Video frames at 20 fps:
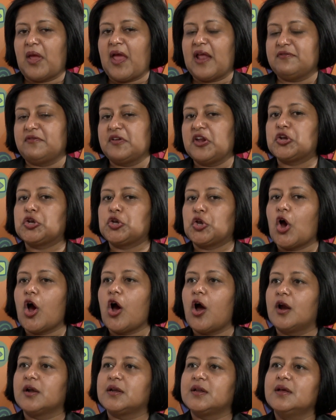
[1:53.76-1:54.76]
we are
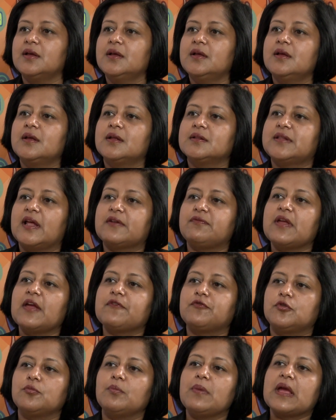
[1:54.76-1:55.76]
taught that we
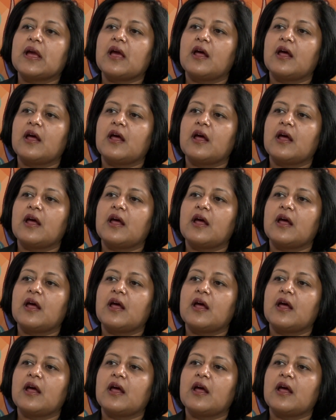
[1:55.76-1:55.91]
have to make